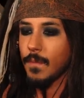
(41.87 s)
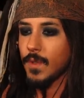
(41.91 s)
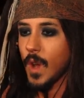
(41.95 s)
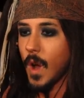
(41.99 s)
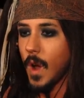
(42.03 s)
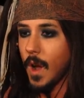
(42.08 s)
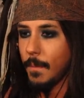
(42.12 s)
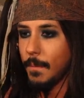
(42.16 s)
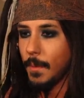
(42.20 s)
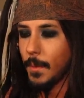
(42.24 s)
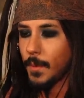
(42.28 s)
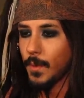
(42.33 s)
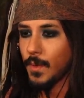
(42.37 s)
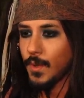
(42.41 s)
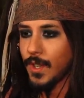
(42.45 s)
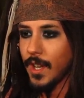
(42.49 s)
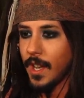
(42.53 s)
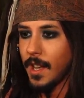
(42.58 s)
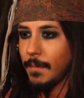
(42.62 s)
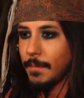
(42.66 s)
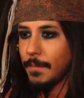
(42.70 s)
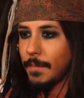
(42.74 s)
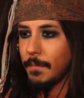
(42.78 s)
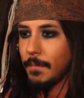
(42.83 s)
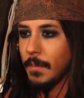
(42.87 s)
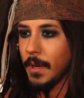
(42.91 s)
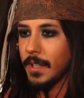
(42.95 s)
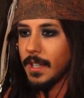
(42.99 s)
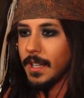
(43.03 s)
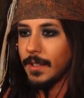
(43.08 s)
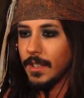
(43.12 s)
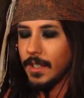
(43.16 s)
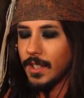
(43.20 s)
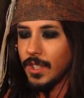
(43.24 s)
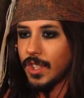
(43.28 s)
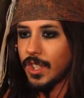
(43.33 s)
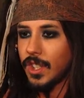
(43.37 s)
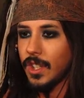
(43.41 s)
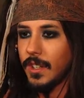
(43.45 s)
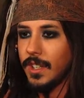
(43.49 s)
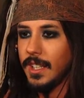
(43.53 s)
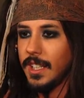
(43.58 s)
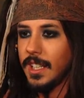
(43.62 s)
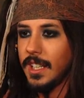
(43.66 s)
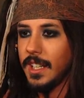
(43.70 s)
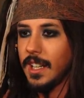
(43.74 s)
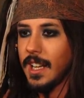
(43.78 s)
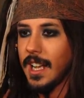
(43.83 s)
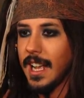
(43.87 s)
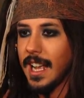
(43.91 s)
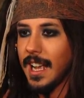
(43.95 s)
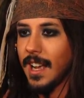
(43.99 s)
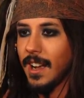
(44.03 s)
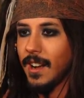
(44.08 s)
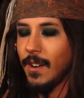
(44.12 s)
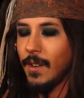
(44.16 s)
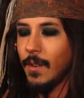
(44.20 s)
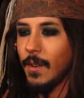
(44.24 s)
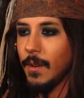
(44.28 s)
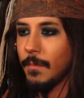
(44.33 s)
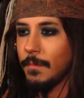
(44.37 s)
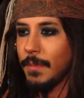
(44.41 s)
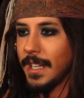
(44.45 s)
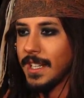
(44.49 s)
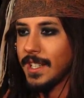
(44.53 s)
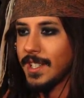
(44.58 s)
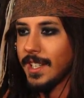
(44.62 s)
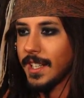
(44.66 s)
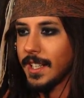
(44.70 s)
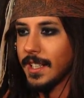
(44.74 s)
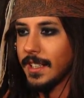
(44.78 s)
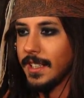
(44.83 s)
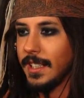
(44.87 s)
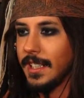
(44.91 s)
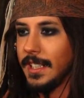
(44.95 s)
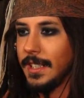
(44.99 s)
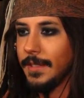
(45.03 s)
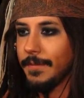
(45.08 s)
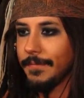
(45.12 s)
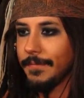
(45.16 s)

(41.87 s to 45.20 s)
eyeballs up, but I'm going to show you here how basically